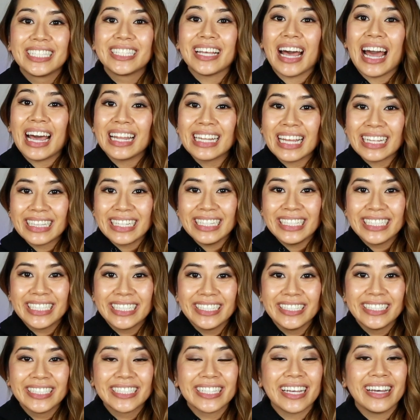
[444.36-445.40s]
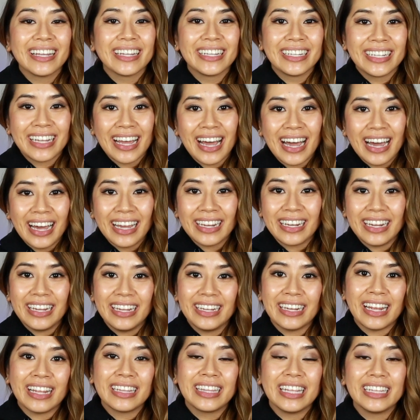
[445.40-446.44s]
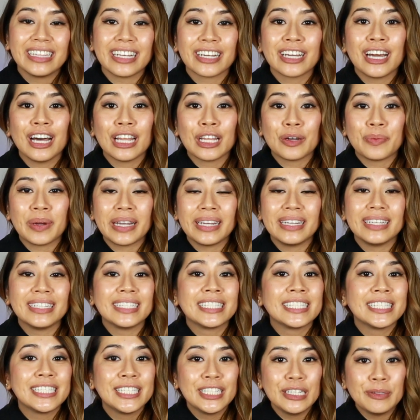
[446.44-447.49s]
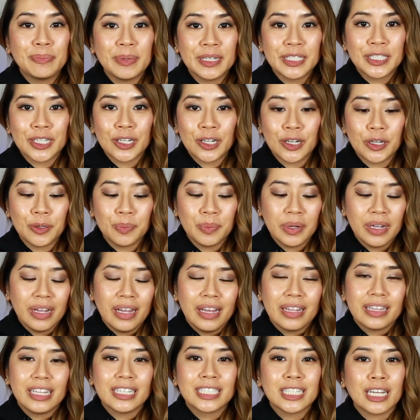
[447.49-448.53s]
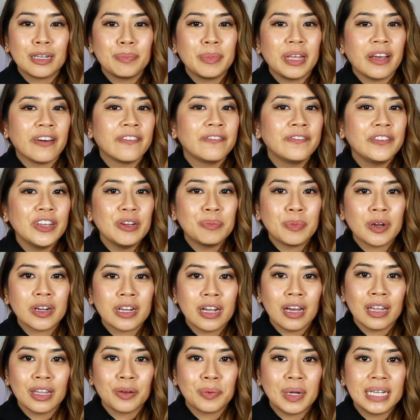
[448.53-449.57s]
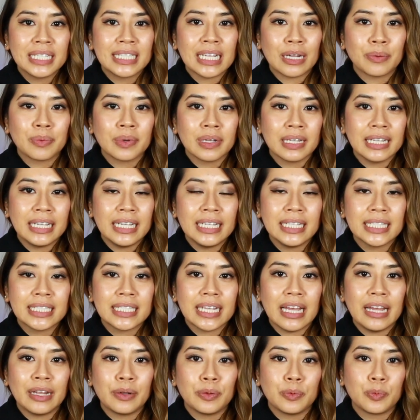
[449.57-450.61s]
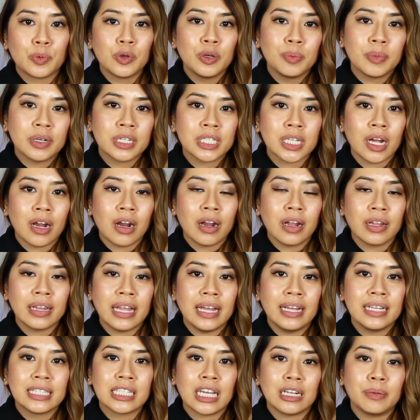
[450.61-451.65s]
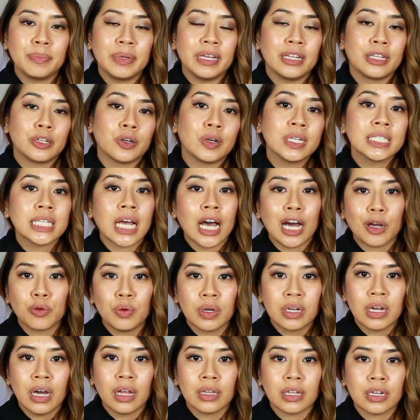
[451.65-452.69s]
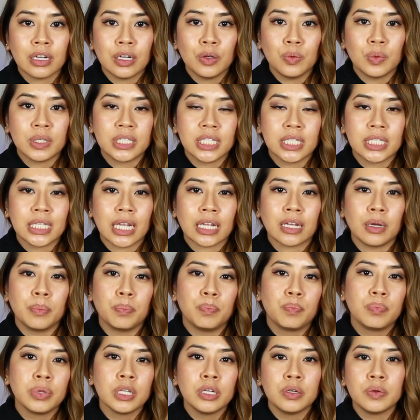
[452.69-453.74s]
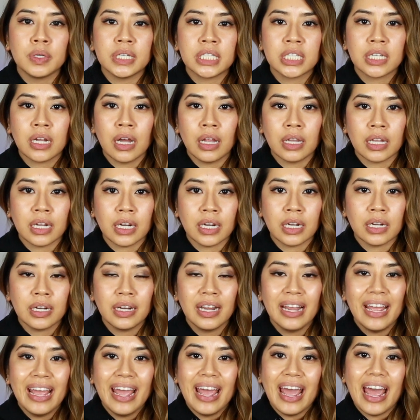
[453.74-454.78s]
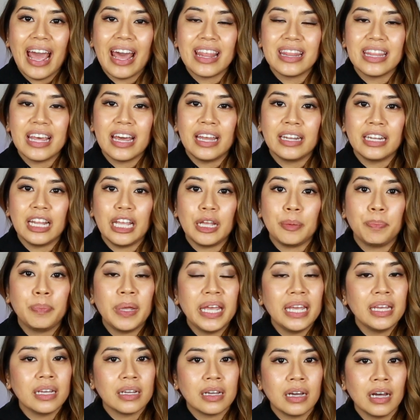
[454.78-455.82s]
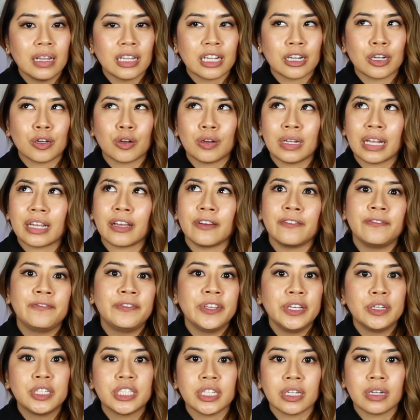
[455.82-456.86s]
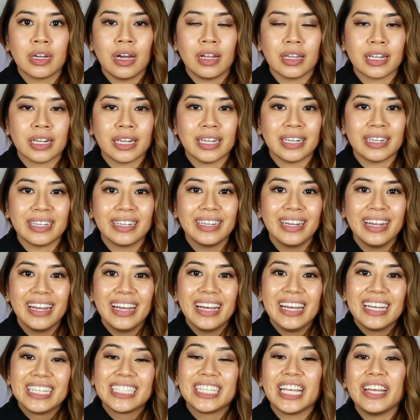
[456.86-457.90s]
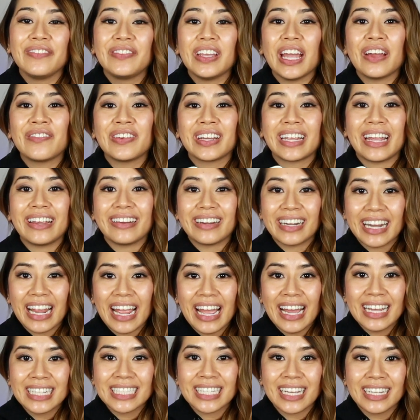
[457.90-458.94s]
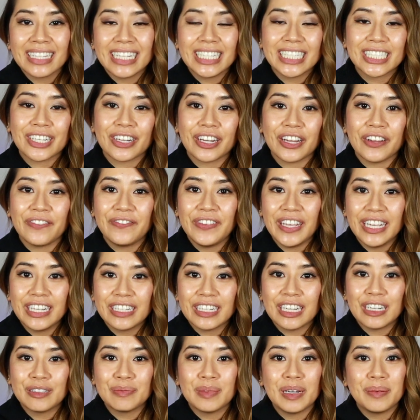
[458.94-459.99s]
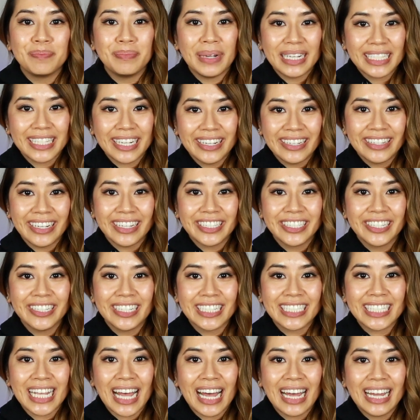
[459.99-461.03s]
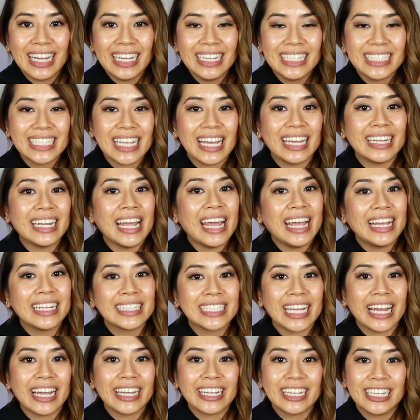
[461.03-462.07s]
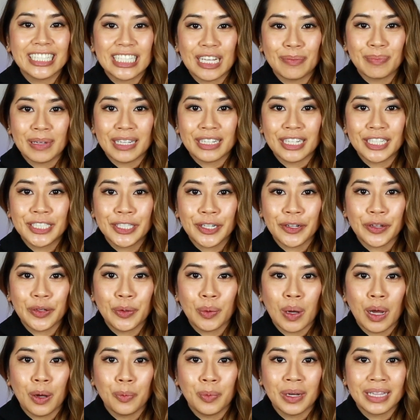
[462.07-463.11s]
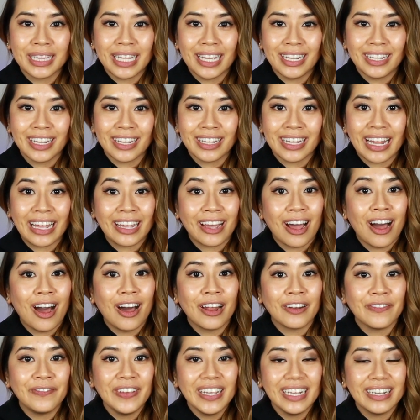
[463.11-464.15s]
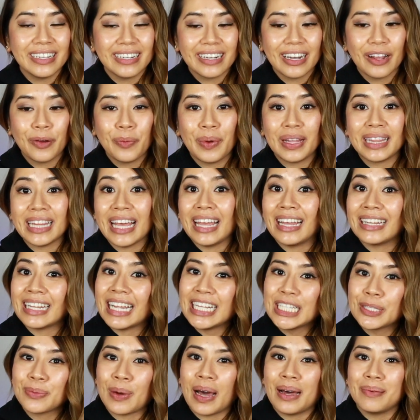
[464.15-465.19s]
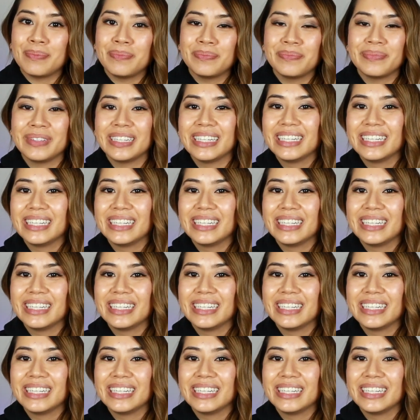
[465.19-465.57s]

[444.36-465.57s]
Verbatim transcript: So I like these shoes a lot and I think the colorway is super dope. There's gonna be a few more colorways that release and rumors are that it's gonna be a noise aqua color, which is like a bluish color, and then a pink color or like a fuchsia color. So if you ever get your hands on these or you're feeding them, make sure you go to the size and hang tight because I'm gonna show you all what they look like on feet with a lace swap.